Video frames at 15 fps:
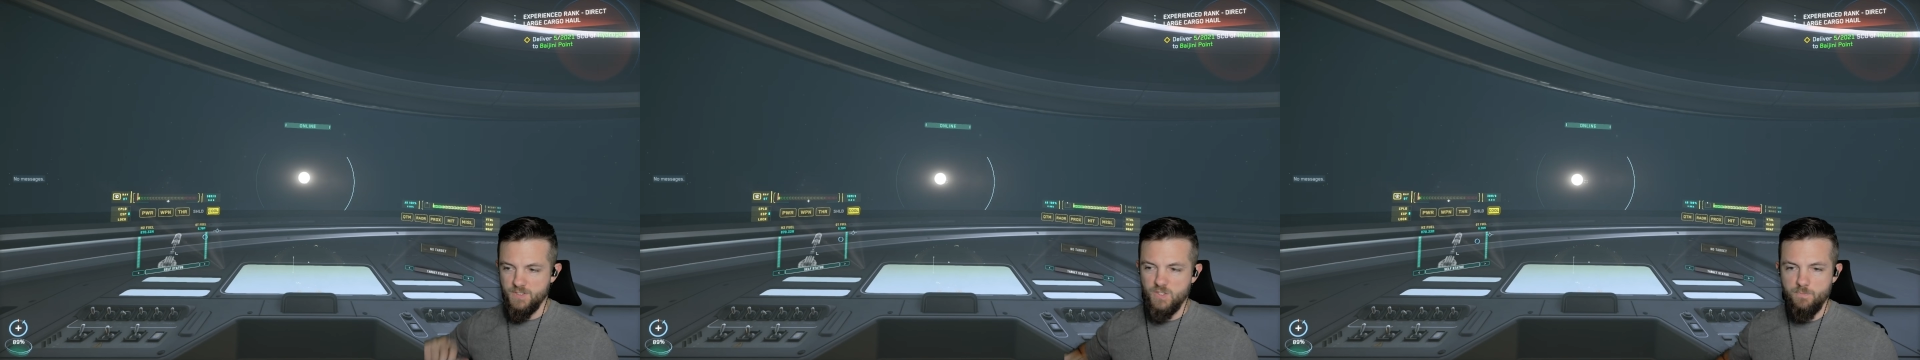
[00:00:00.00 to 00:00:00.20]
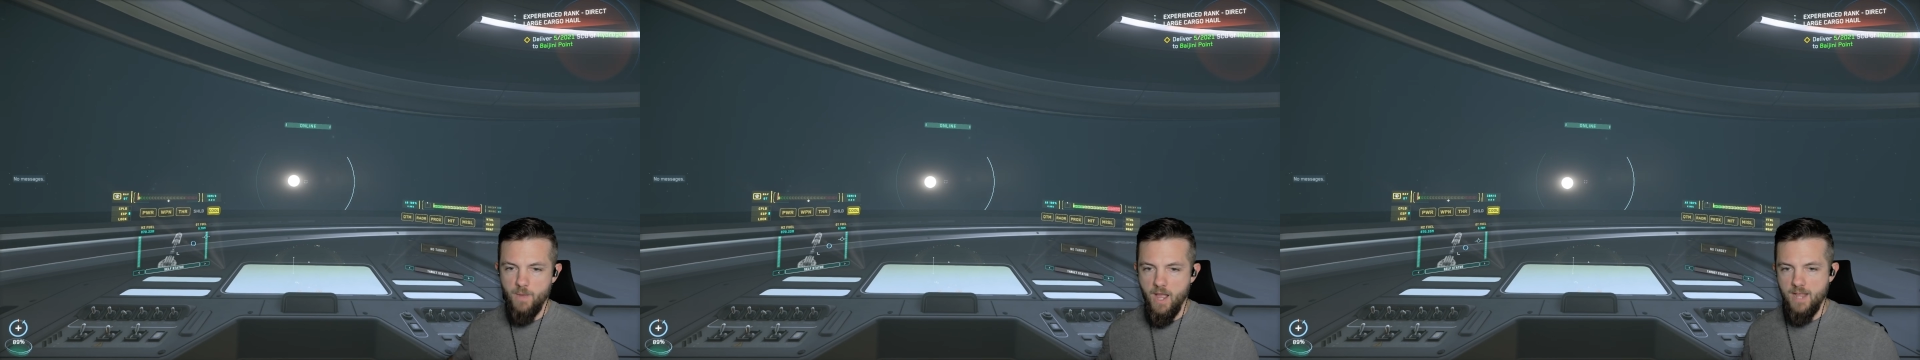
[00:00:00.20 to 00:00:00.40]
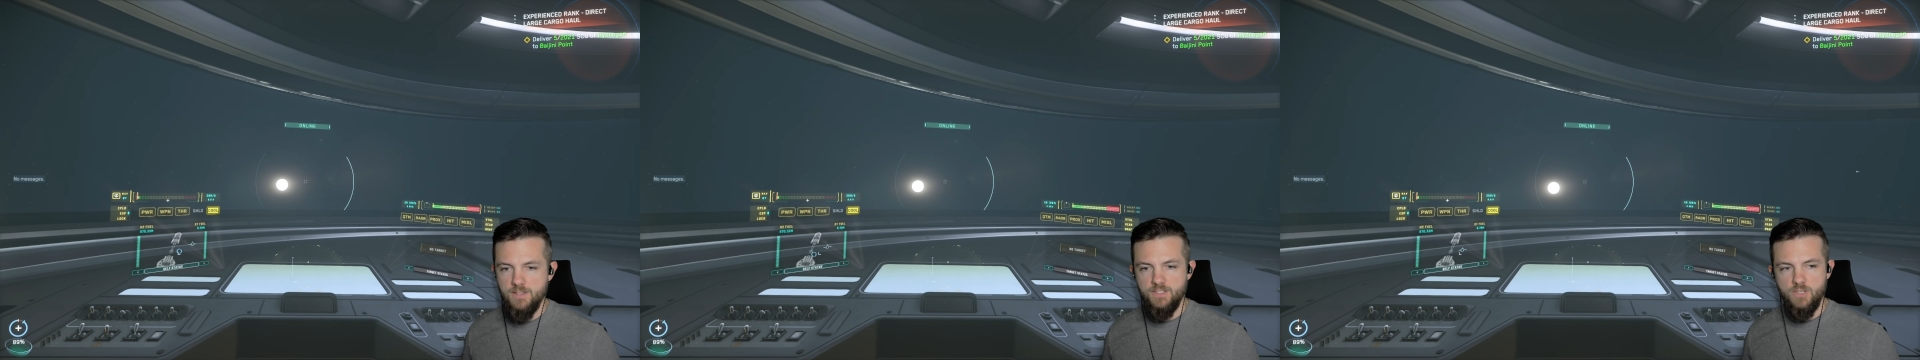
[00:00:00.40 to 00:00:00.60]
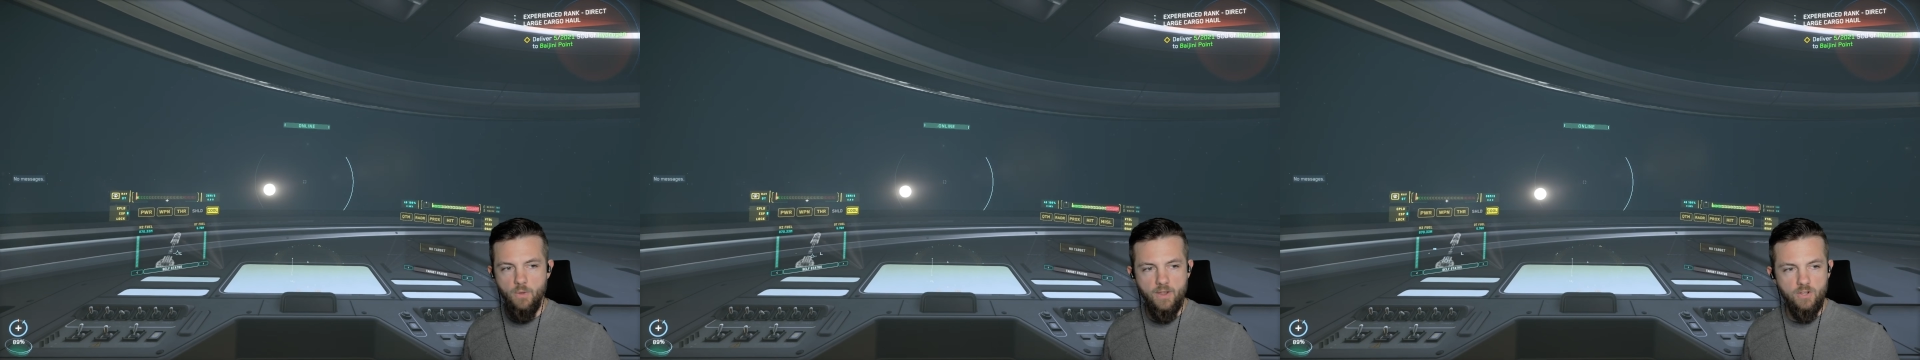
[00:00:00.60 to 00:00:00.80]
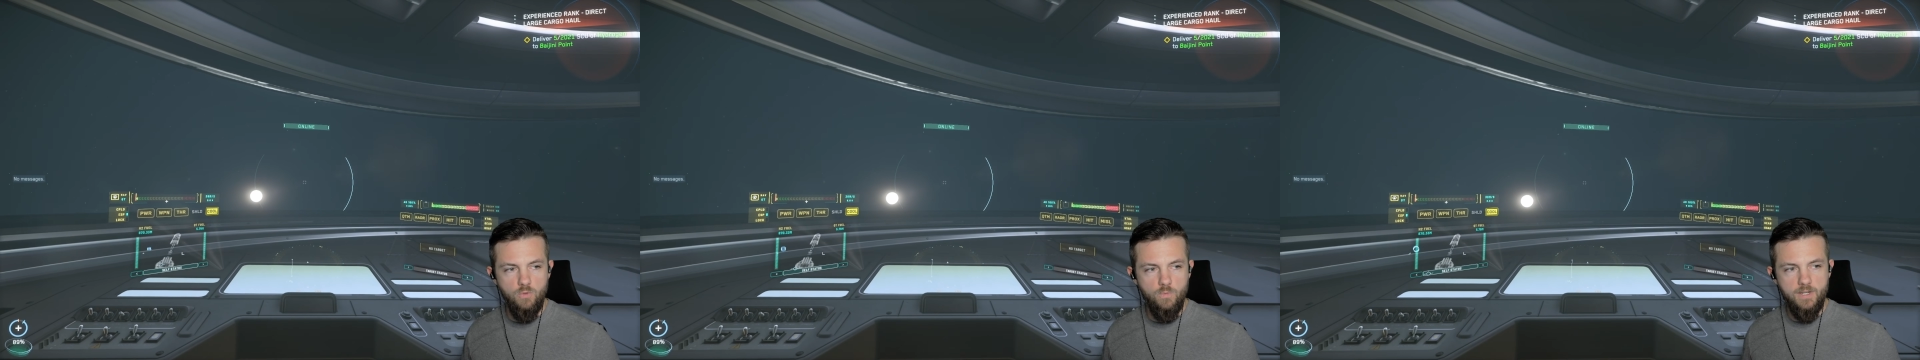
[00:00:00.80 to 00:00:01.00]
spot. So
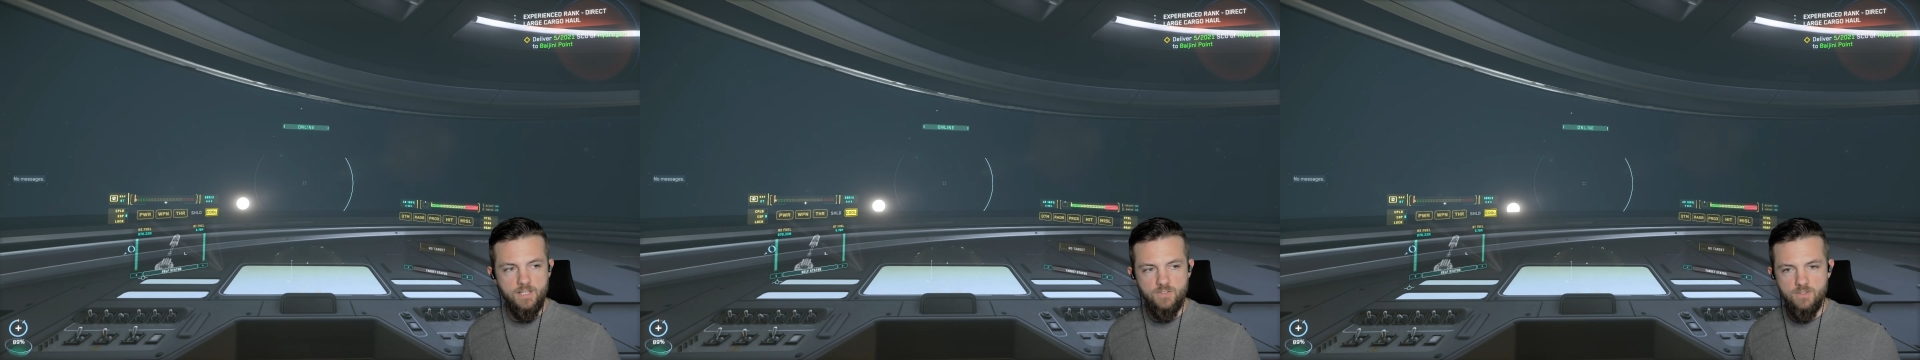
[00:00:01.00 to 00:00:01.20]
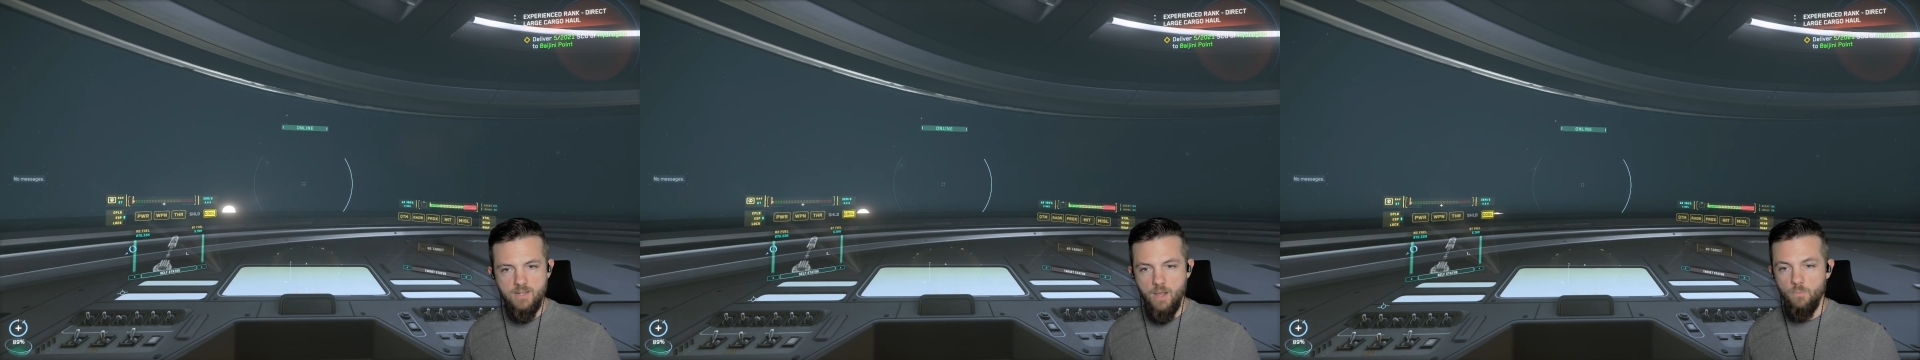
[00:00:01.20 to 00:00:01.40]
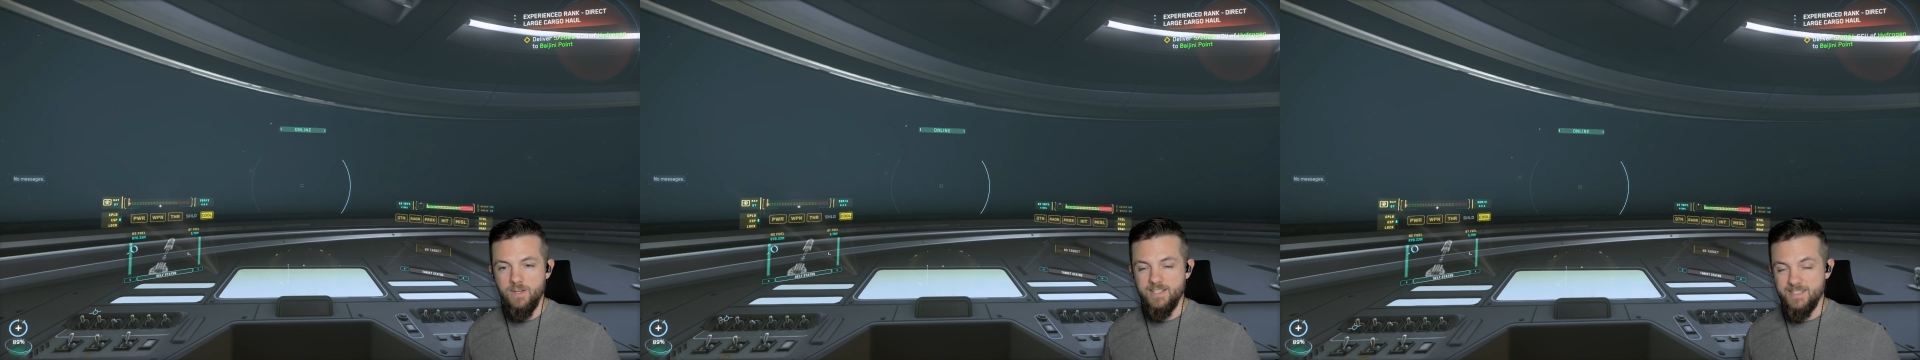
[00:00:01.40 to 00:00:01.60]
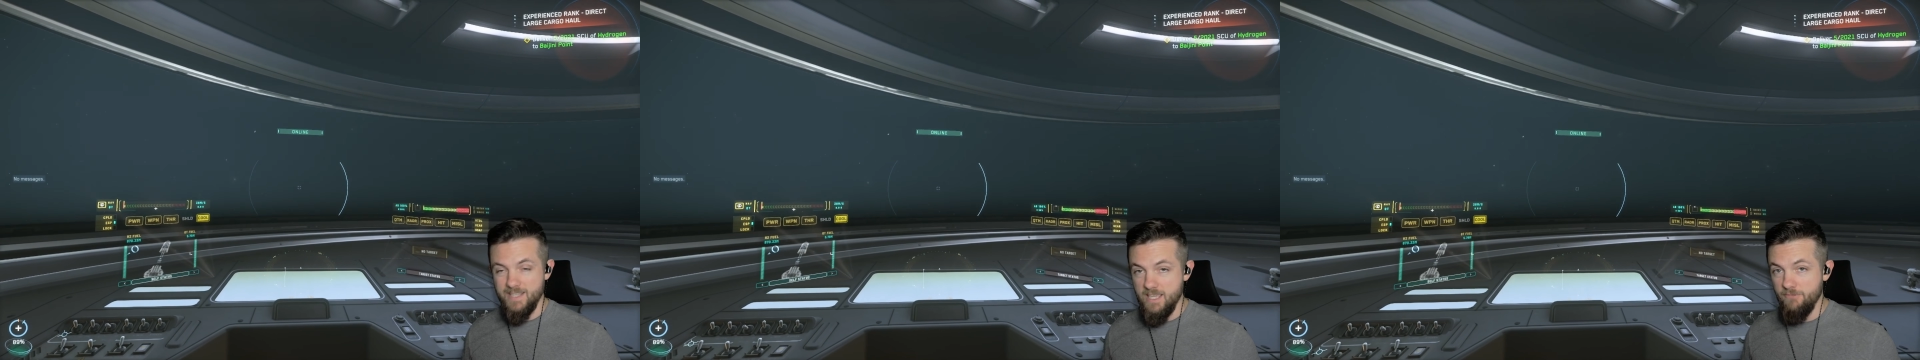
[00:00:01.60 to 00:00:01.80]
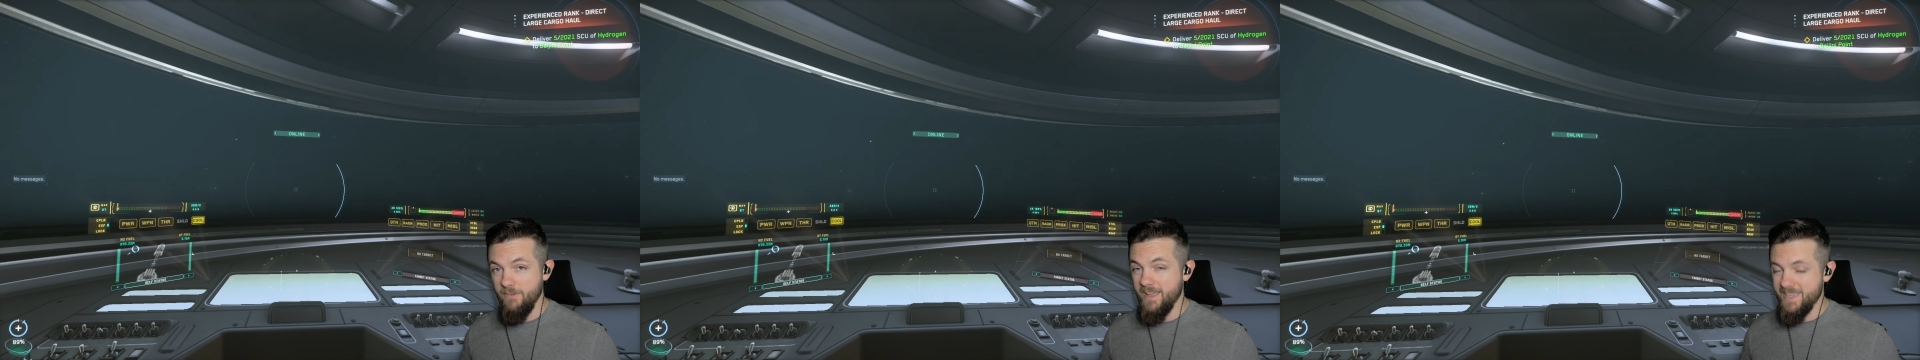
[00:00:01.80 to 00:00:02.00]
I want to,
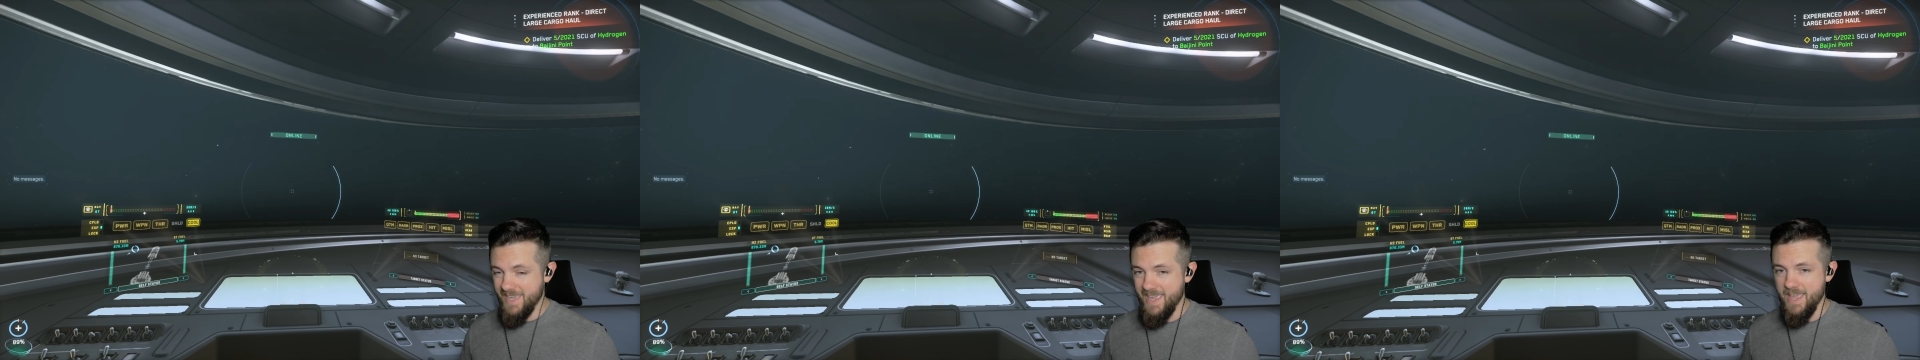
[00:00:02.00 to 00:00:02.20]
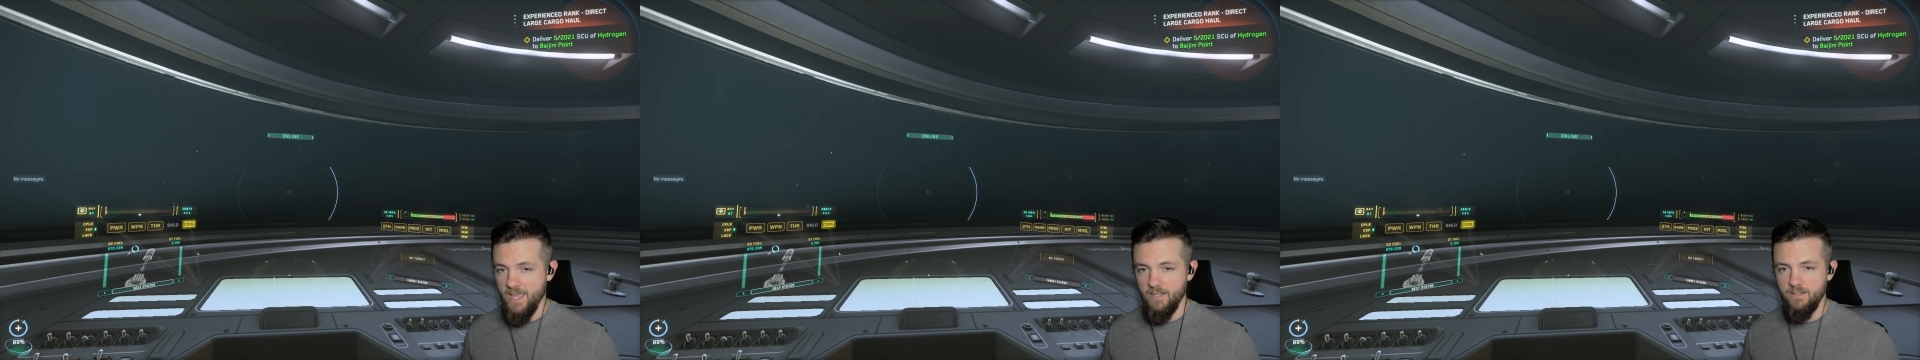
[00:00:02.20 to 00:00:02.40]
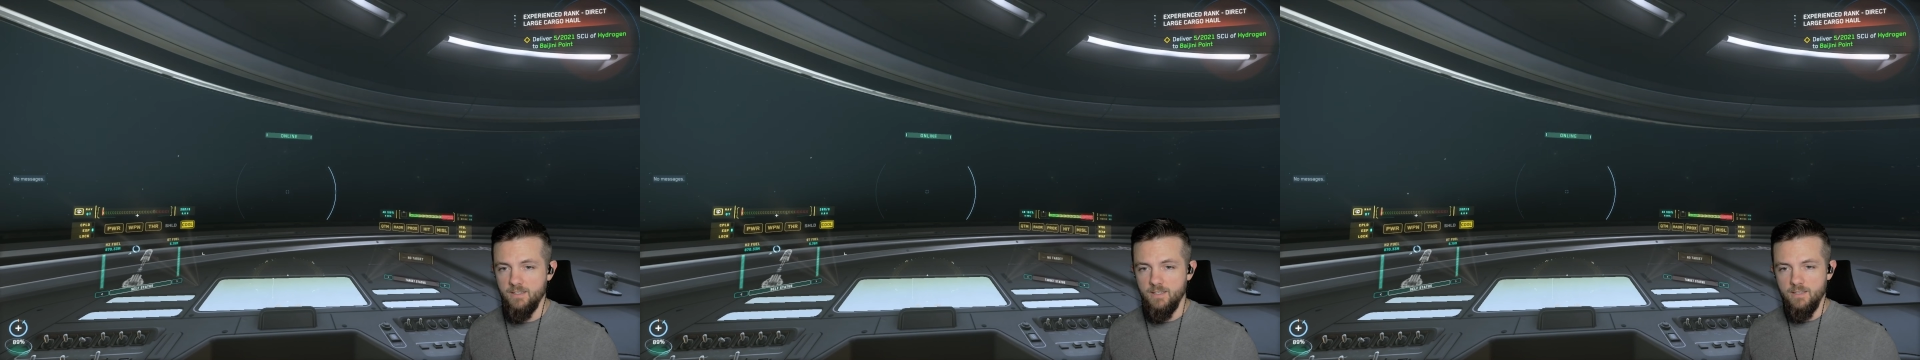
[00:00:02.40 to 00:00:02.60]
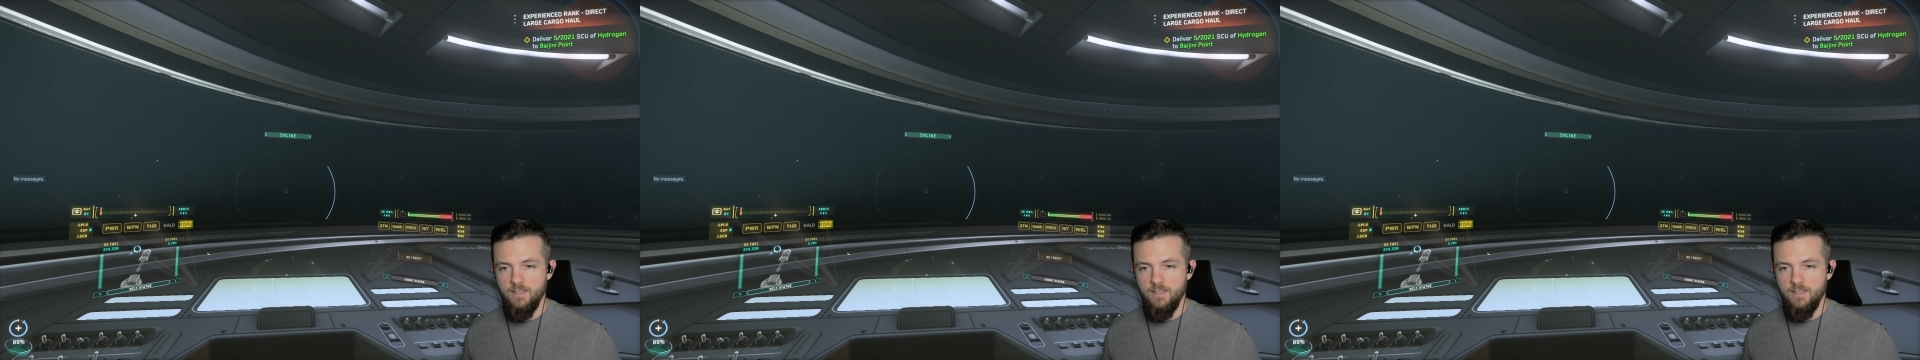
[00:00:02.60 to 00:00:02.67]
if I can,